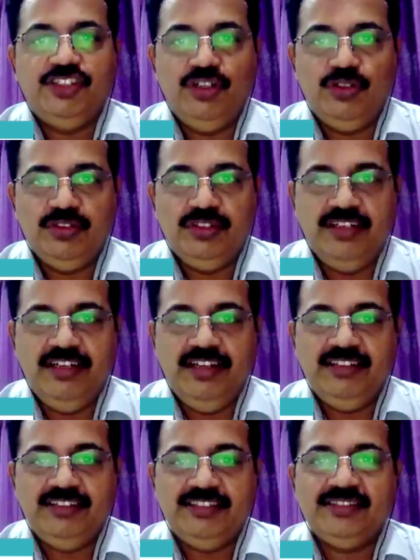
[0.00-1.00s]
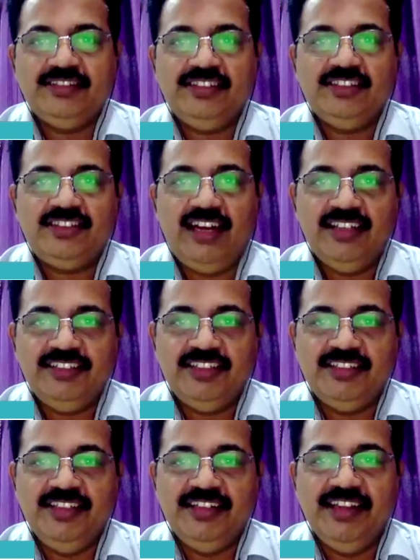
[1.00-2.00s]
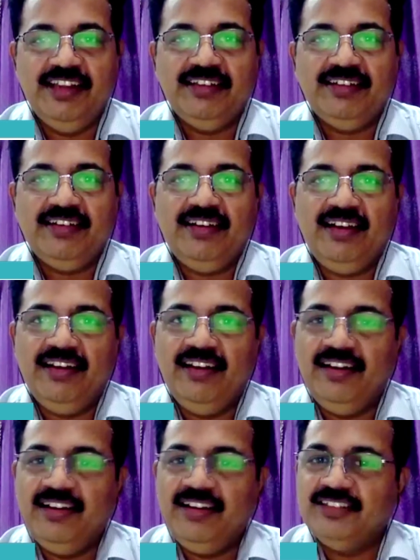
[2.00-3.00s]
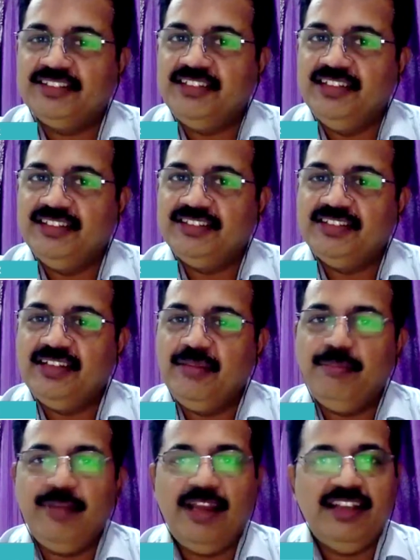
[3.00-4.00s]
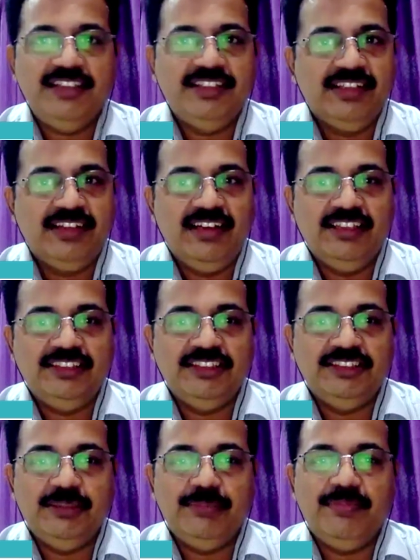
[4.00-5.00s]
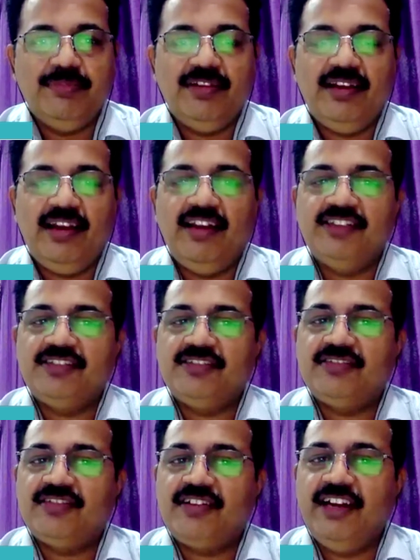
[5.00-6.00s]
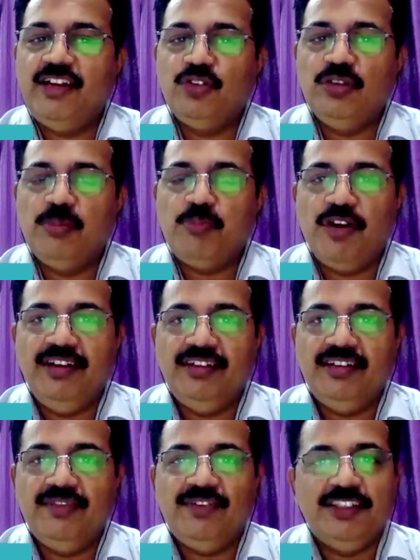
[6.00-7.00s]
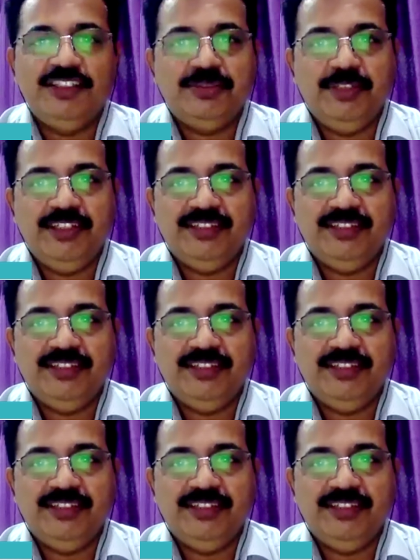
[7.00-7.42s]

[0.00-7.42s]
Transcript: to the details, strategic thinking, analytical skills, managing the relationship, and straight to the point defines me.